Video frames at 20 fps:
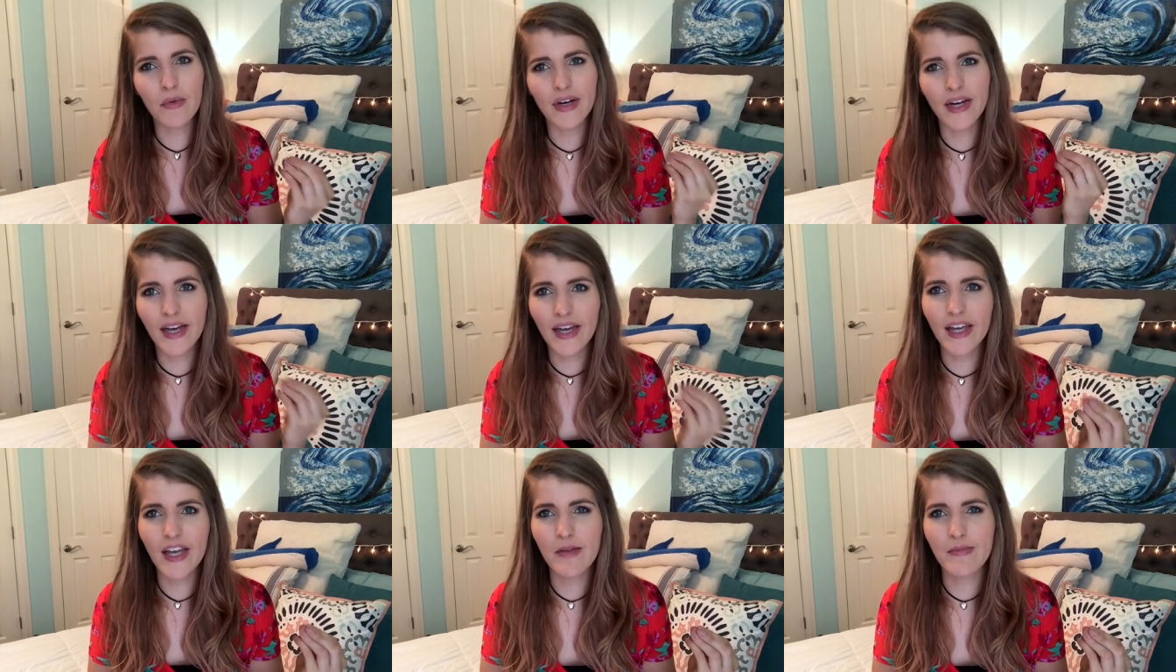when
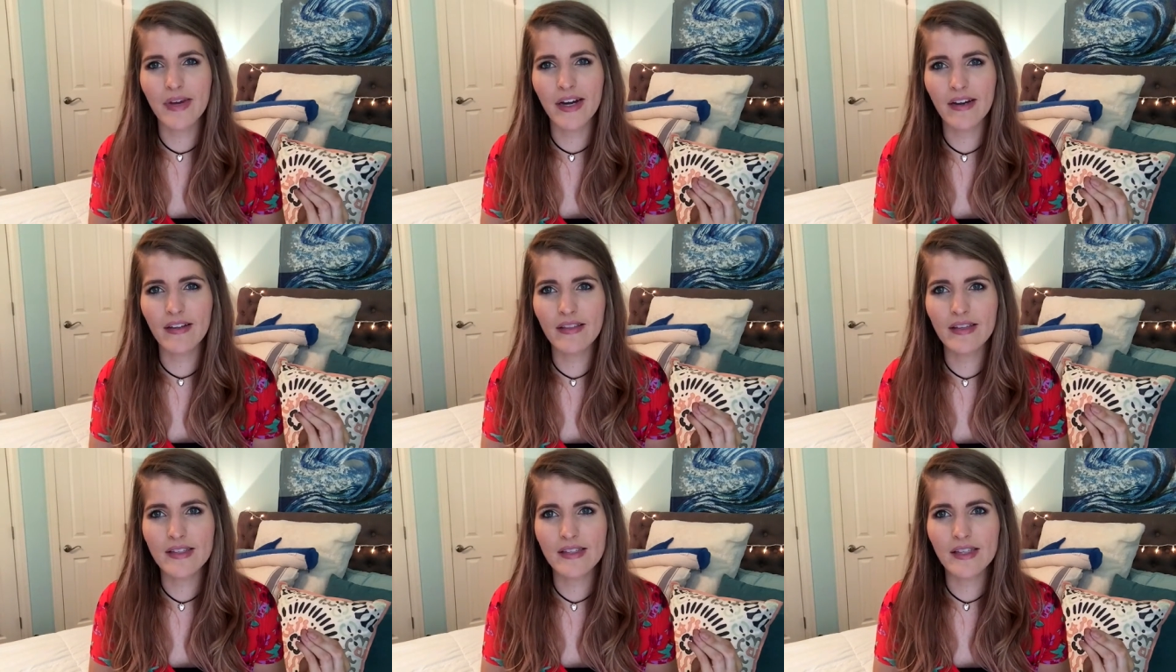I come out
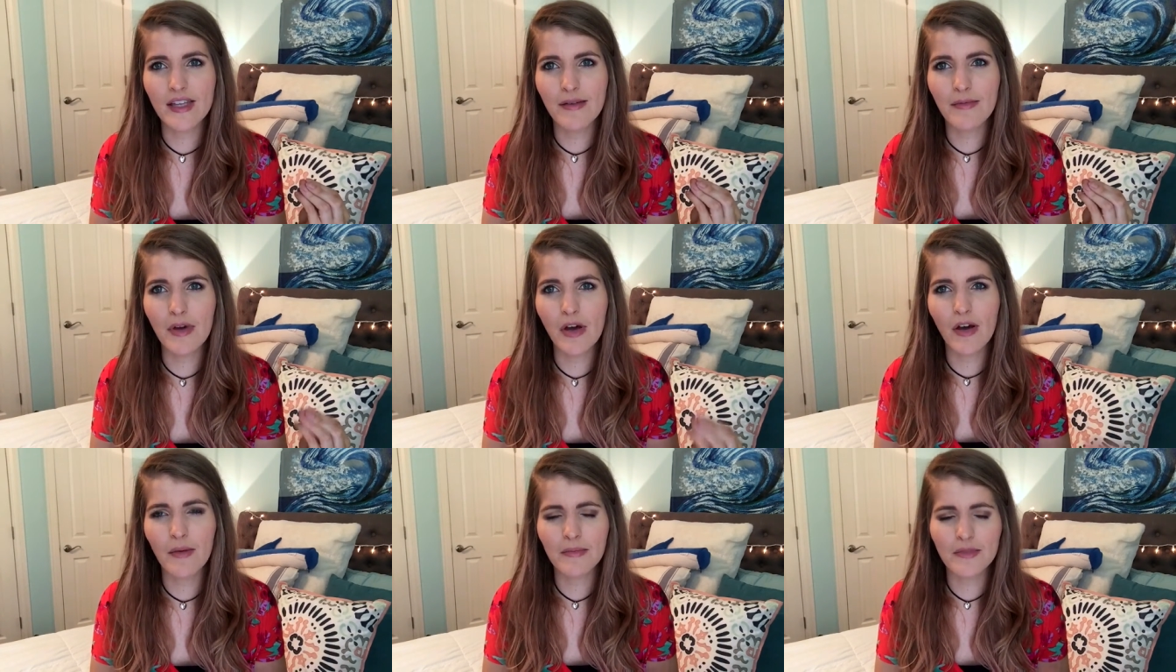of this
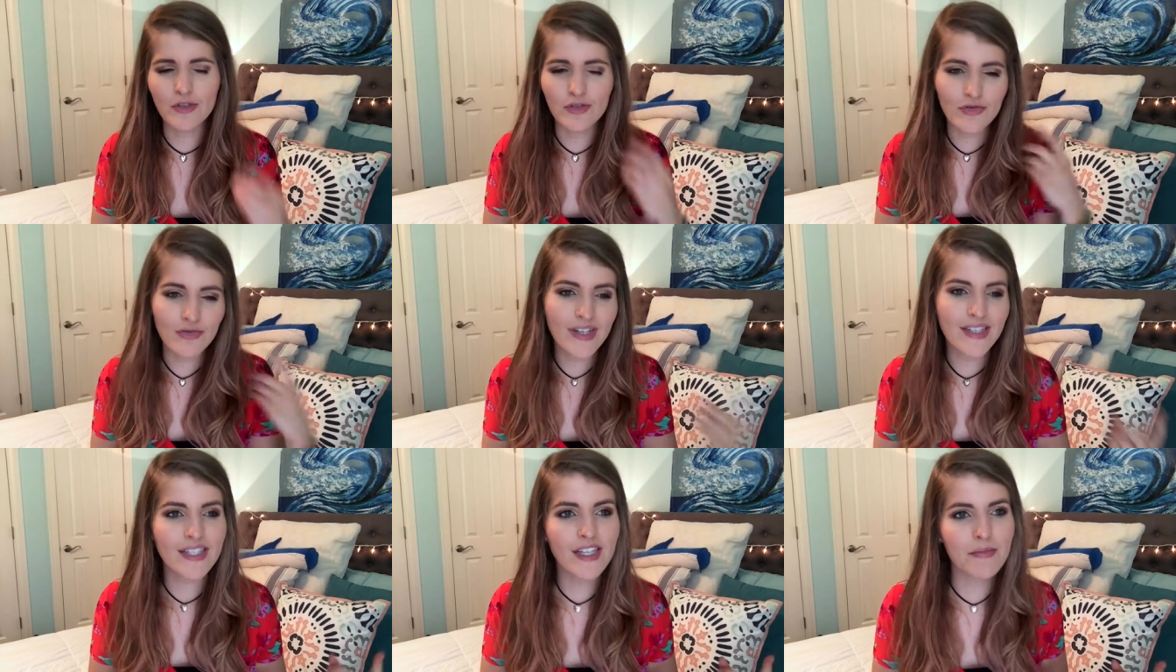limo. I'm gonna
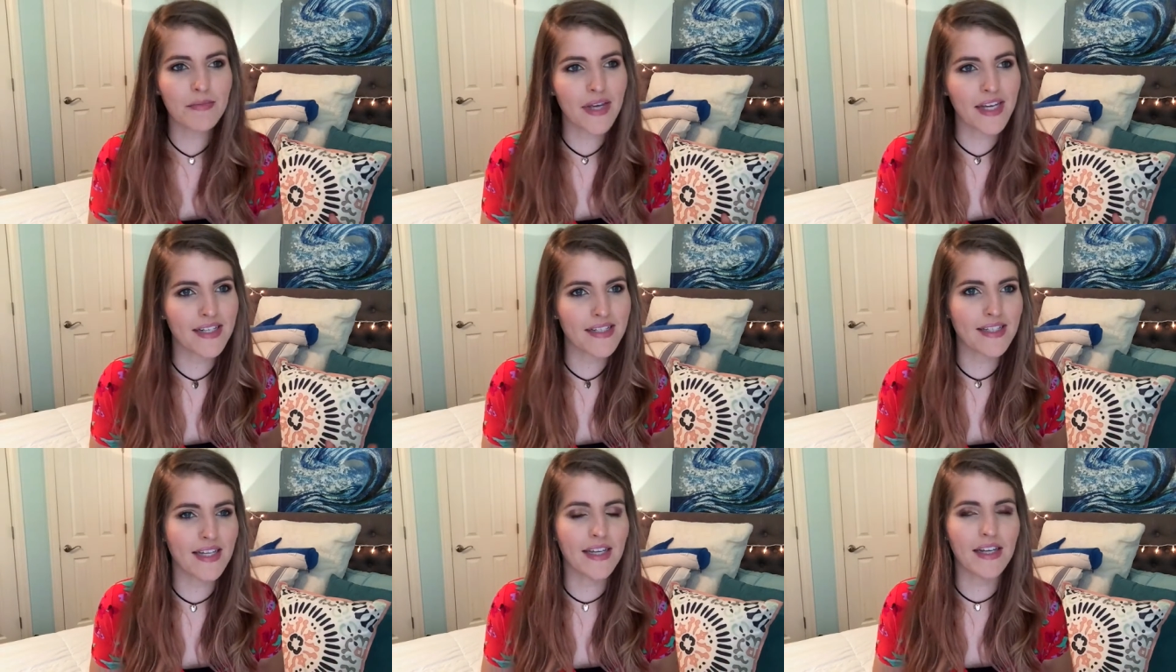dress up
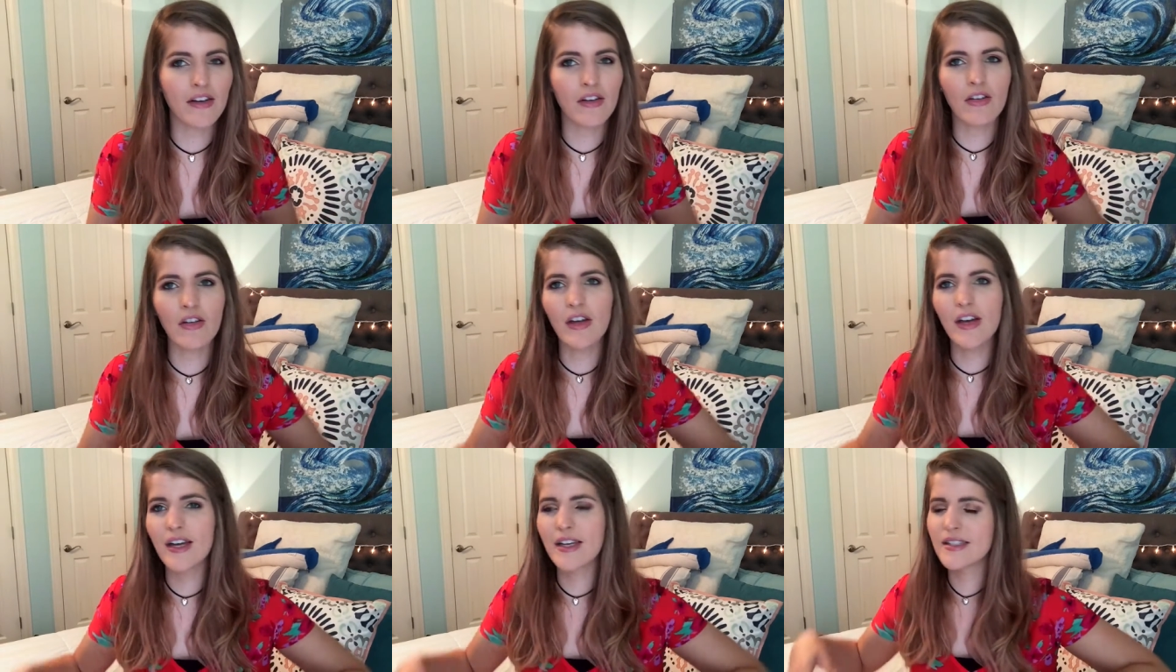like Santa
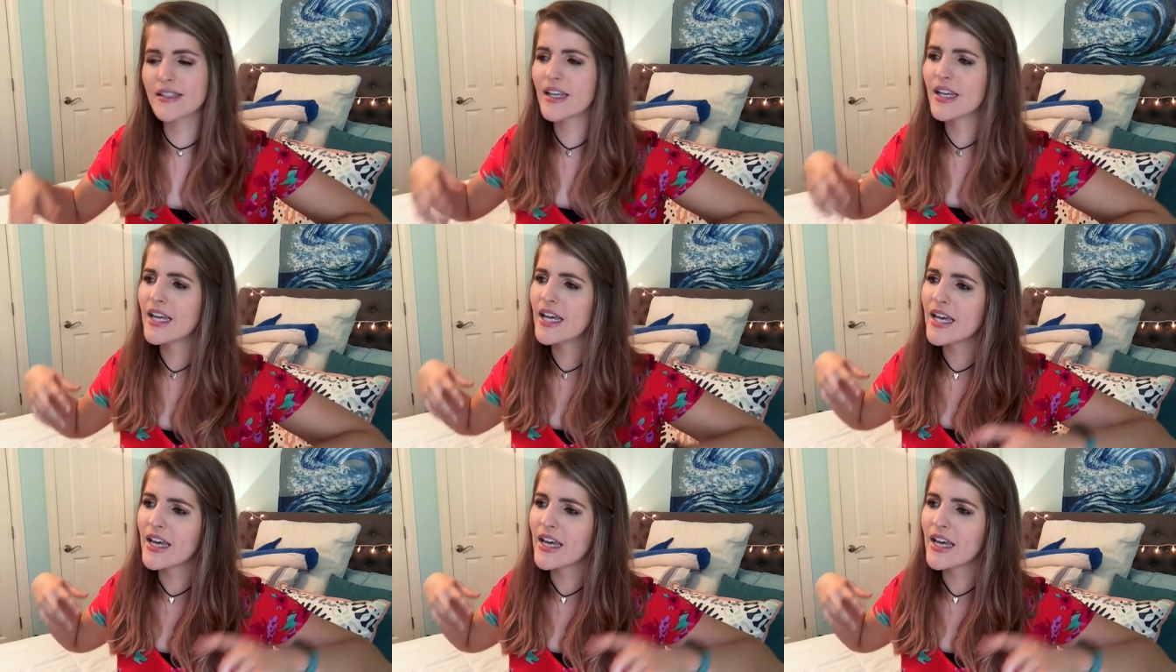Claus.